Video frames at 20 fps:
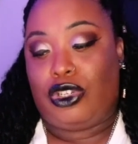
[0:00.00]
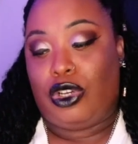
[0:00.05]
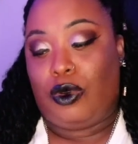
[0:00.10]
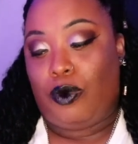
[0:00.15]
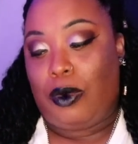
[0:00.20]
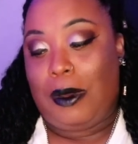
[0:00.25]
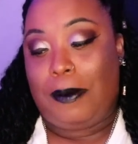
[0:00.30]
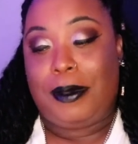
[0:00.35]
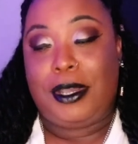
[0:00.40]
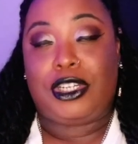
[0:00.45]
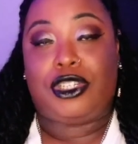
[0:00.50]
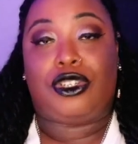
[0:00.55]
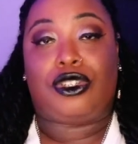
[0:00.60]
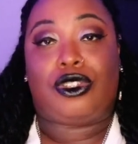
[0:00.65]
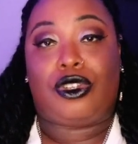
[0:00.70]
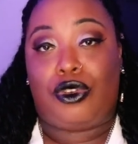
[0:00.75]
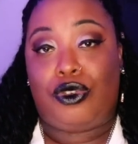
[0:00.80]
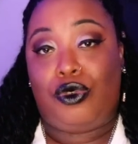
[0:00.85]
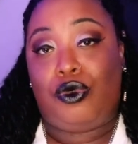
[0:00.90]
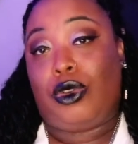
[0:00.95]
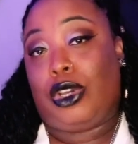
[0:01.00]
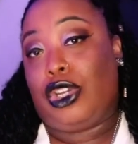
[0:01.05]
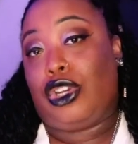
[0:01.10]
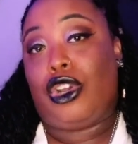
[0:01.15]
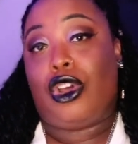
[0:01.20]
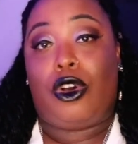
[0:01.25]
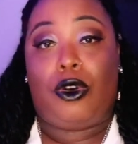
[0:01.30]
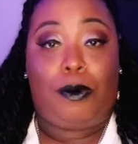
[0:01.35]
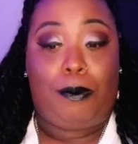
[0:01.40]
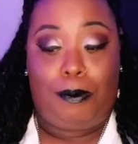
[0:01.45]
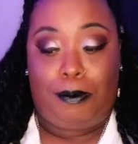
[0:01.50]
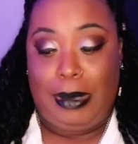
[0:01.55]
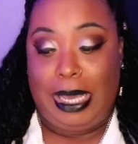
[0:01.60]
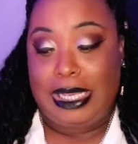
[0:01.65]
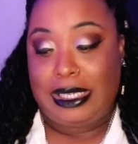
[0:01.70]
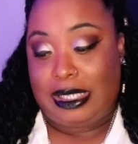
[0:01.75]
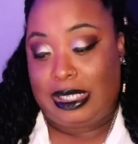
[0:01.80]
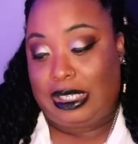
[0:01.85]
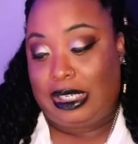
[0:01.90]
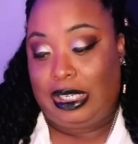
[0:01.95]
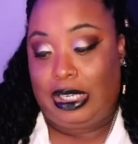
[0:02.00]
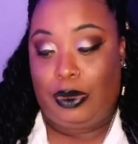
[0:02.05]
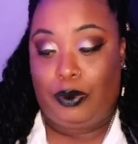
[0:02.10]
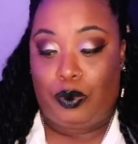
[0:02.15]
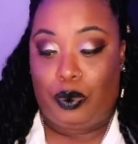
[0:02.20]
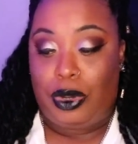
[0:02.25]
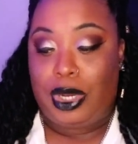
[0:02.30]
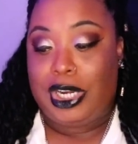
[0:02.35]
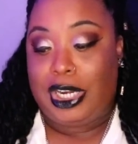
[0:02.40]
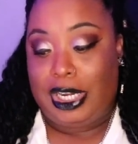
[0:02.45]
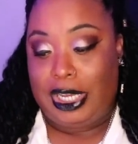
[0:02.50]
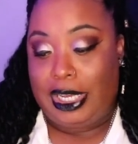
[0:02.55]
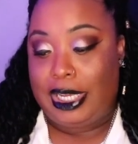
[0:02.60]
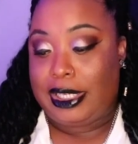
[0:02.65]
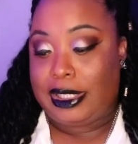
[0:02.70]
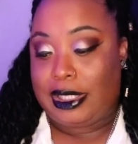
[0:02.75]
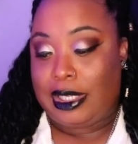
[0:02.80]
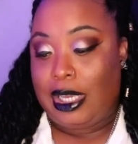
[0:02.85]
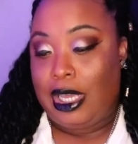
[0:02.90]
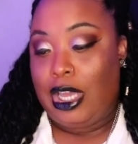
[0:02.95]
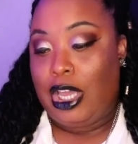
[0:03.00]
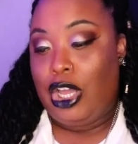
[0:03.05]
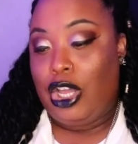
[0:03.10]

to what picture so you can know basically what it is.